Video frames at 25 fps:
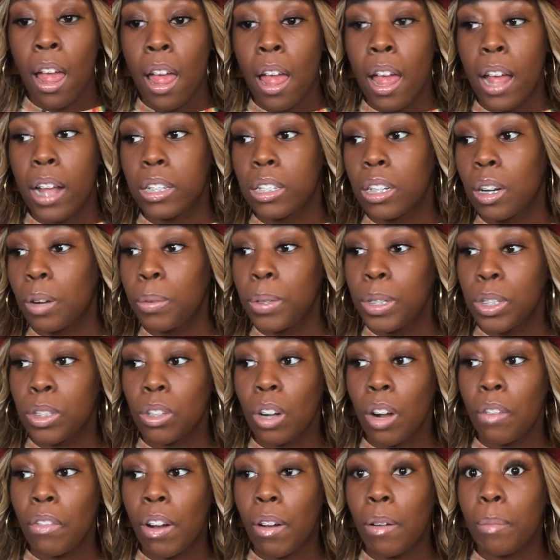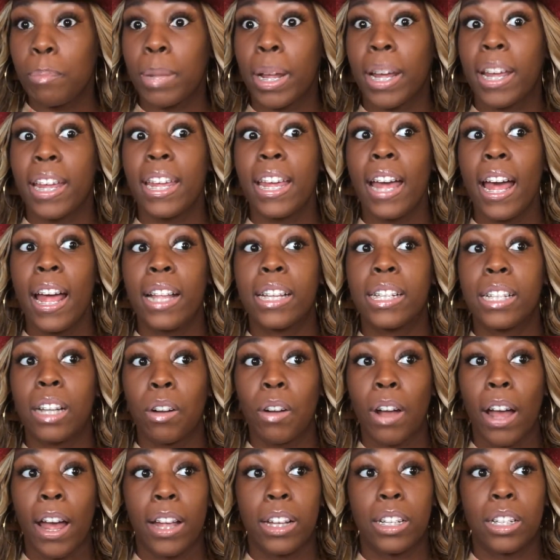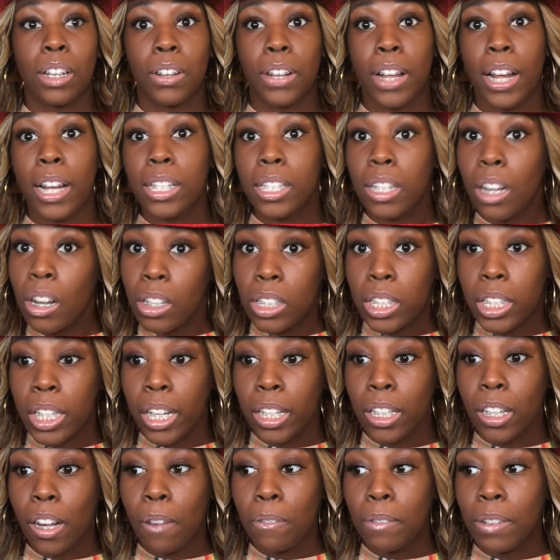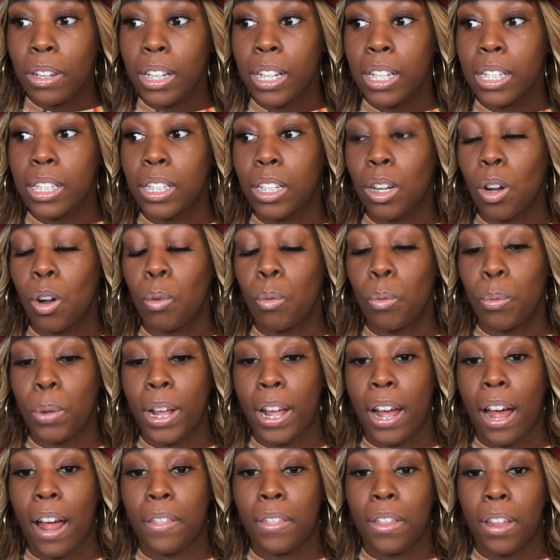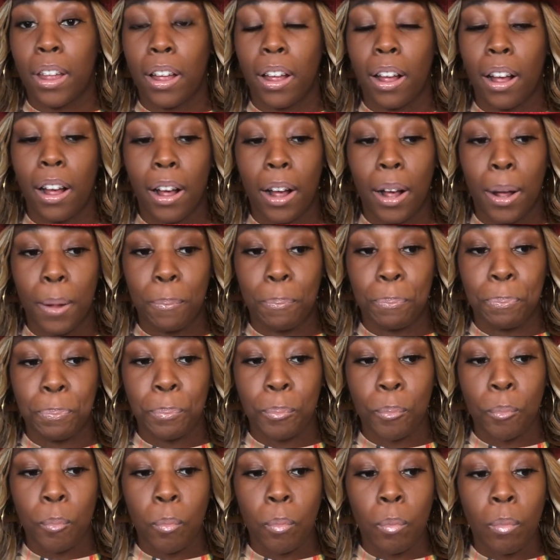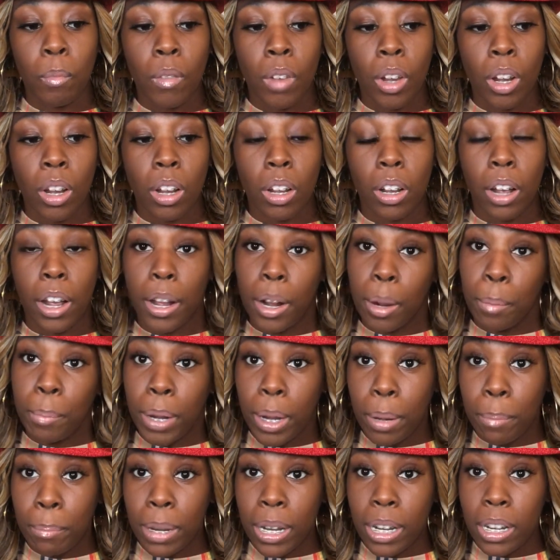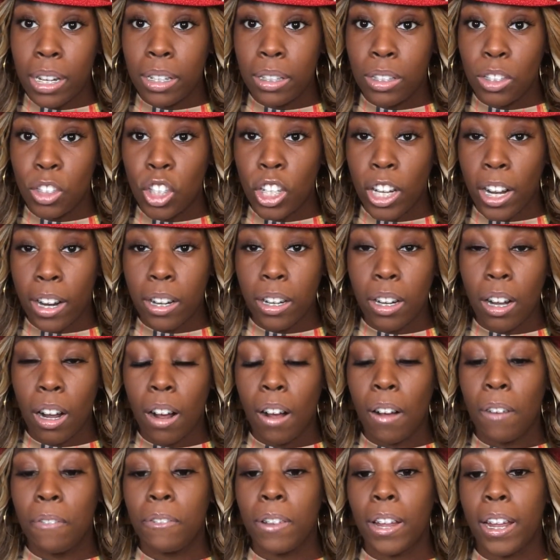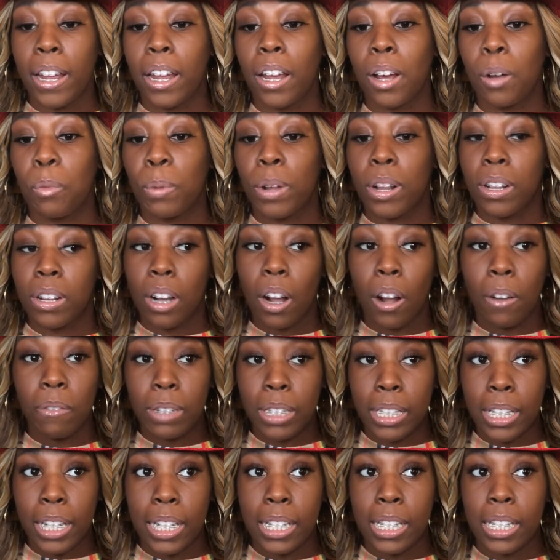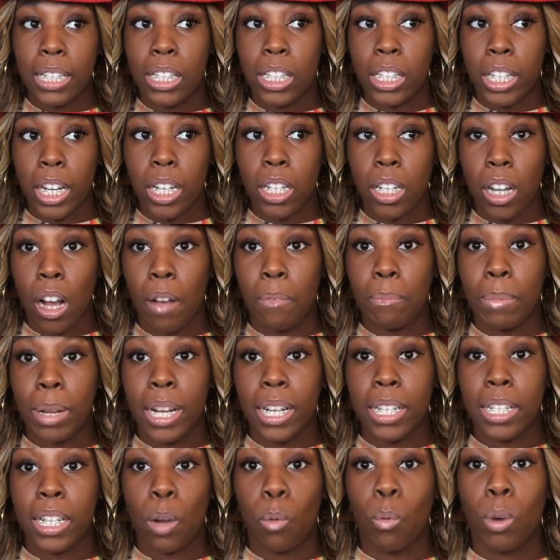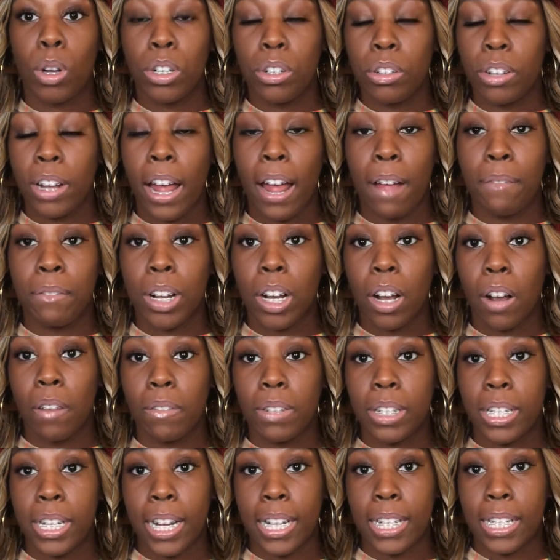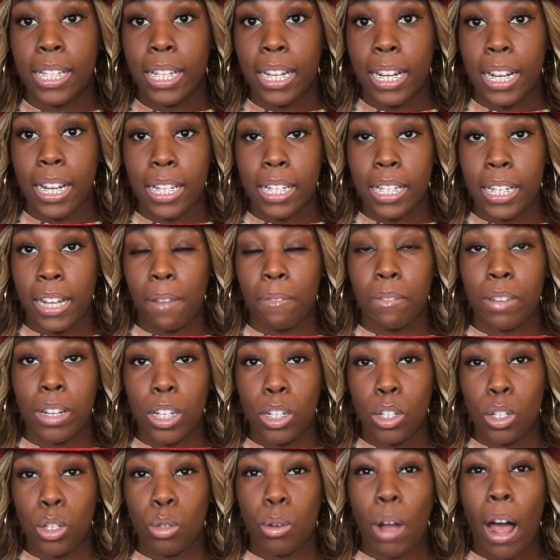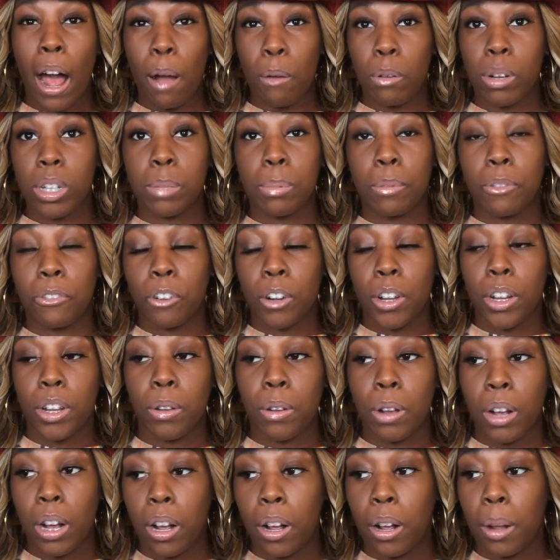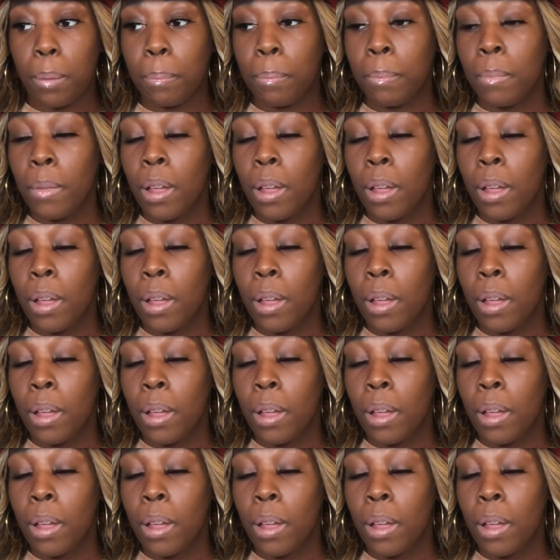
And so we drove off. I'm like, yes, okay. So that's all checked off the list. So we got the Airbnb checked off and COVID testing checked off, because they want you to have the COVID testing 72 hours before you come.